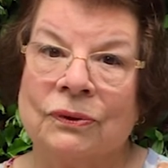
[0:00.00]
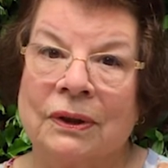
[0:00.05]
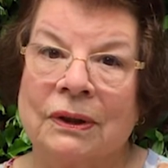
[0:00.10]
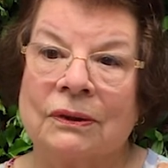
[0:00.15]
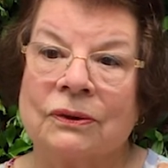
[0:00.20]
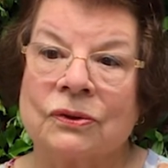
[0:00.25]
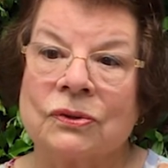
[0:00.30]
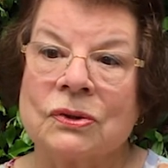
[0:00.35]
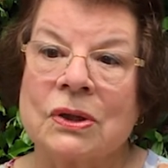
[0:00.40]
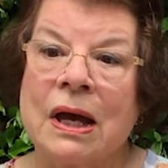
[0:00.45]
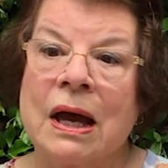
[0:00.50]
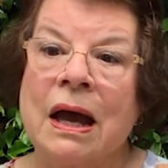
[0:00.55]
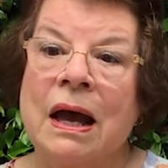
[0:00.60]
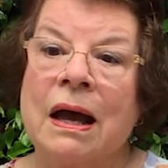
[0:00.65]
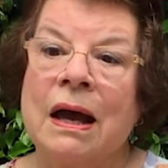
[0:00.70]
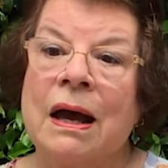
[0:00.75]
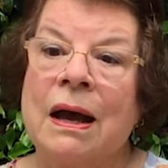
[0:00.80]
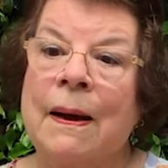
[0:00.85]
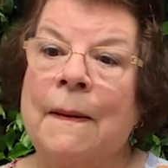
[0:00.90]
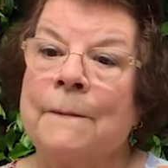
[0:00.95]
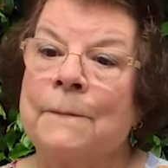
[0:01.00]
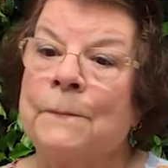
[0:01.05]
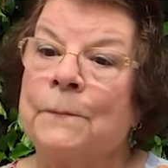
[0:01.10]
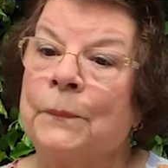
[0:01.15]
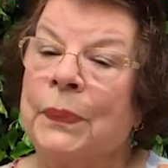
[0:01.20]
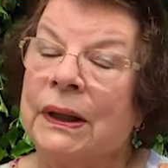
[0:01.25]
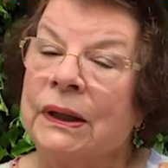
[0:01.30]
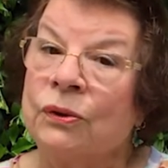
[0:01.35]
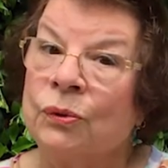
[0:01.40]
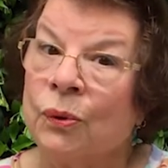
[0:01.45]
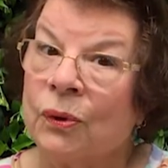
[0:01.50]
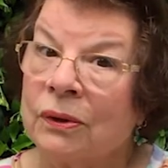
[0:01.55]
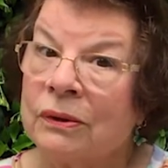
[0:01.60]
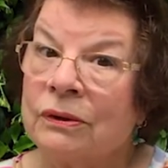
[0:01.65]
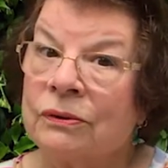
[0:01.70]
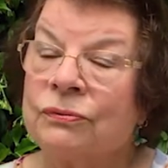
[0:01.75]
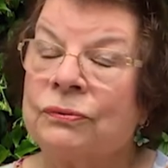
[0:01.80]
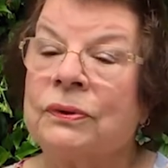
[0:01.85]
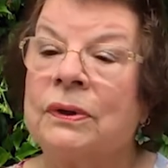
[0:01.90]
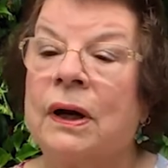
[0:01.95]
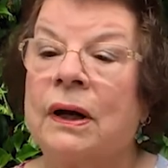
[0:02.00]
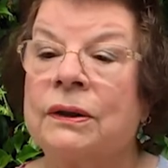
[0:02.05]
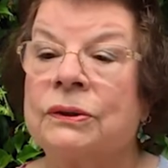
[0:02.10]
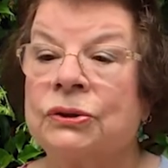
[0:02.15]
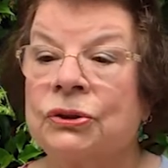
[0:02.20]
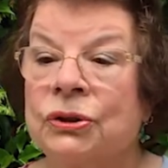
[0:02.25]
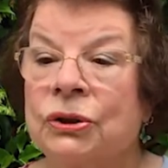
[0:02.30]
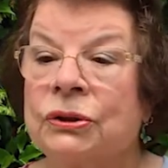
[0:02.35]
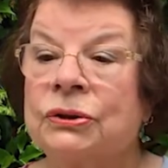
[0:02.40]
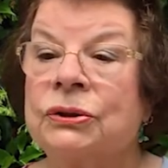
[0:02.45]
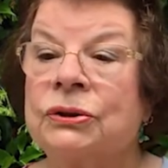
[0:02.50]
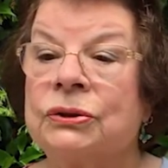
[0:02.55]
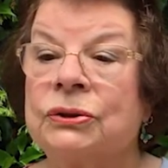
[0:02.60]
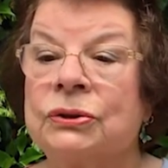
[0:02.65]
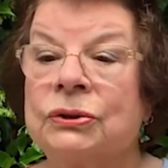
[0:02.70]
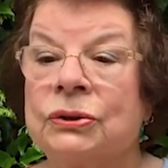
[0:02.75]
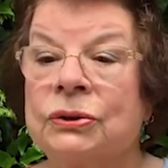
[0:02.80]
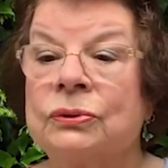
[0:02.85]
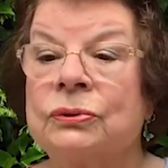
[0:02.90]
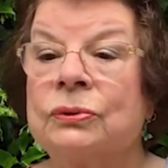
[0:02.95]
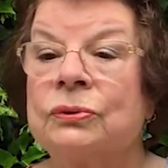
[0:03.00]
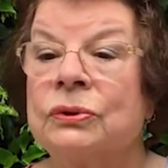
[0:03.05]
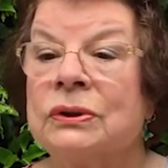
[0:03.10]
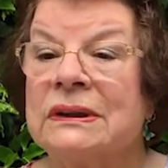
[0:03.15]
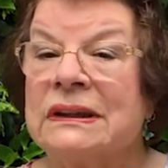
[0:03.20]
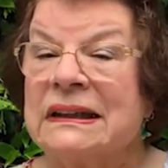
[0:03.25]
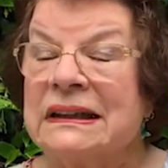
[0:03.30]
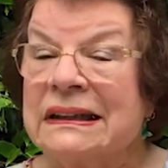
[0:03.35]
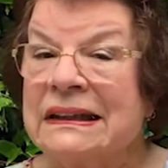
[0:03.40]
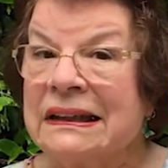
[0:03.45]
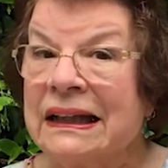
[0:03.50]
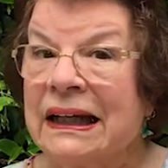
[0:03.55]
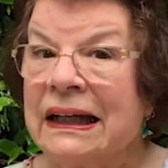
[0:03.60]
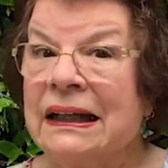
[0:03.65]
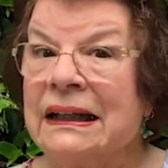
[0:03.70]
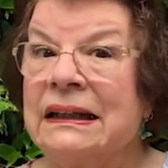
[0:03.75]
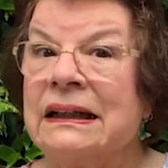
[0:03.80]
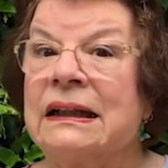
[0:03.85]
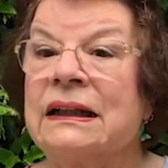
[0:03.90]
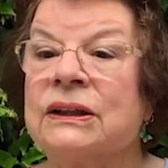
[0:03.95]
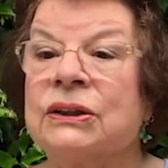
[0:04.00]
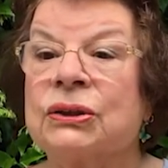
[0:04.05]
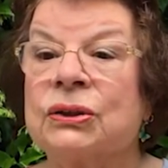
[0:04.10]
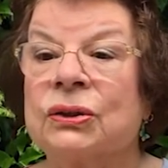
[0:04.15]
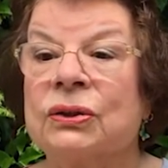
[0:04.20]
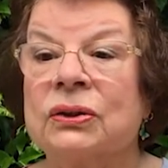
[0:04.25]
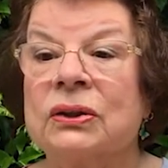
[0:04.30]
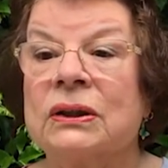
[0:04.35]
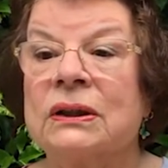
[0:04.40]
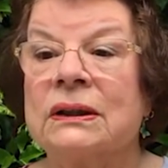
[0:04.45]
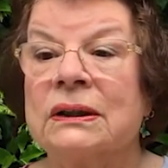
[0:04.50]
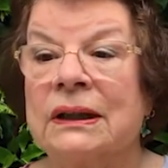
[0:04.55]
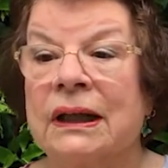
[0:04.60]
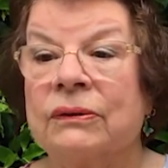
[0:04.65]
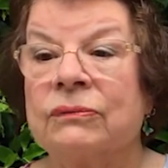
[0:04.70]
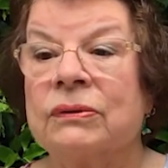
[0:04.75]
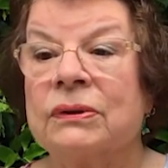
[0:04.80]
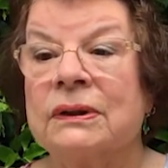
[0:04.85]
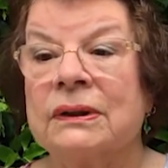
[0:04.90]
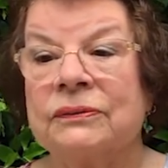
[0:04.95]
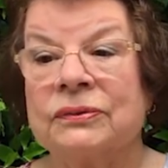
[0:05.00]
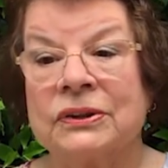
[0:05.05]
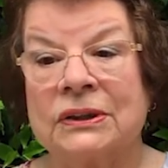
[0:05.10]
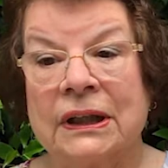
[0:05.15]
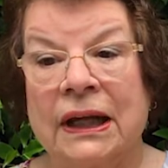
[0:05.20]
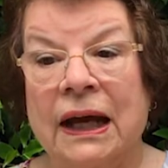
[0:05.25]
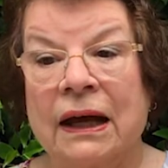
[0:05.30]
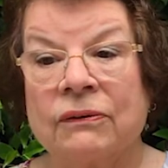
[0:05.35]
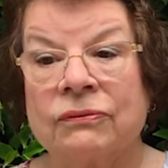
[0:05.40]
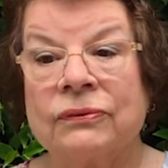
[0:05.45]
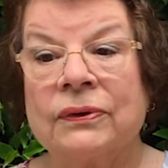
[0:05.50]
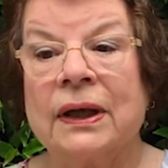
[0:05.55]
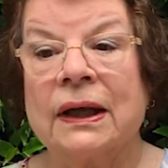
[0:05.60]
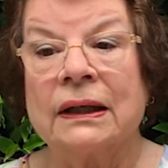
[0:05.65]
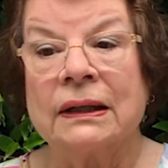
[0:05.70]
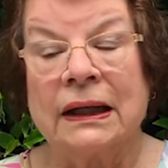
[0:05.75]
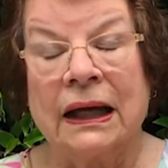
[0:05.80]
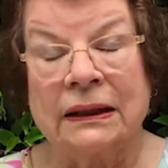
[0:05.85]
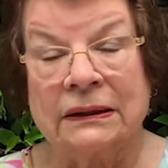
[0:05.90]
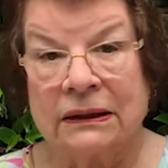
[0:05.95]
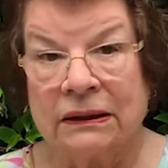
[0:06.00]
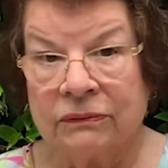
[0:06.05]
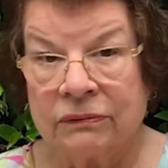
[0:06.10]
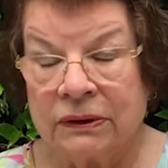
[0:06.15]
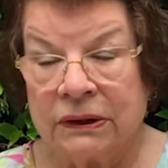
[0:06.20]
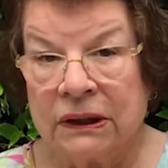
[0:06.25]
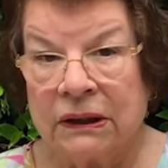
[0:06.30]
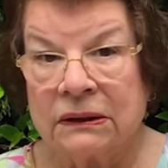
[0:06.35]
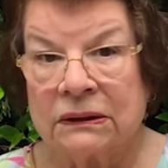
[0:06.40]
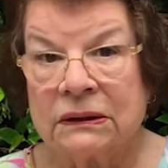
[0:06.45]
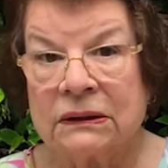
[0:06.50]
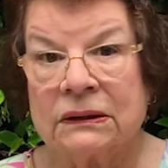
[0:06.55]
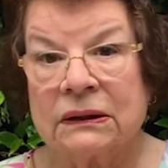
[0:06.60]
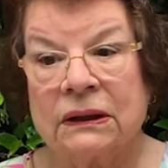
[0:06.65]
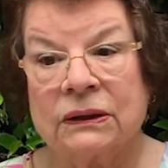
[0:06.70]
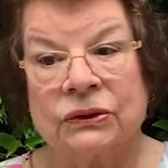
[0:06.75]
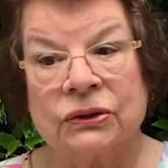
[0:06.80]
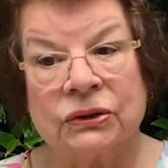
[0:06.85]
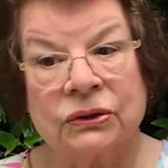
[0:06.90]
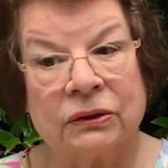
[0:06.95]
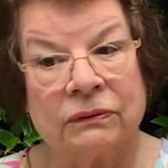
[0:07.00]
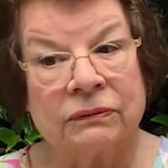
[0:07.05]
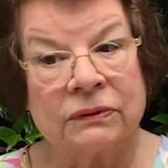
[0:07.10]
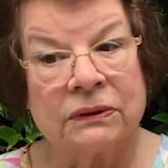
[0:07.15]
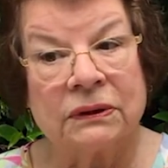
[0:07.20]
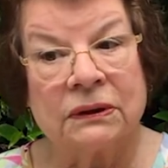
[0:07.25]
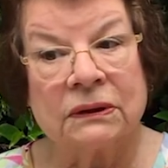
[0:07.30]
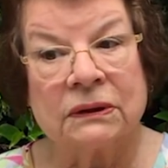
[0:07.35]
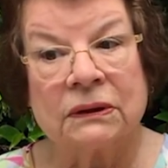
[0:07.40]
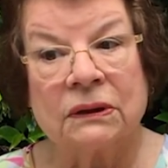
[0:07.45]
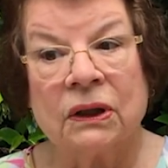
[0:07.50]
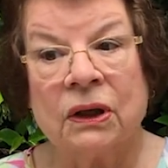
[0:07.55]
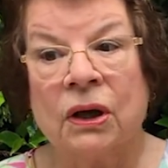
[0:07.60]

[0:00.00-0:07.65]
years. But in order for our church to sustain its current level of staff and activities and services,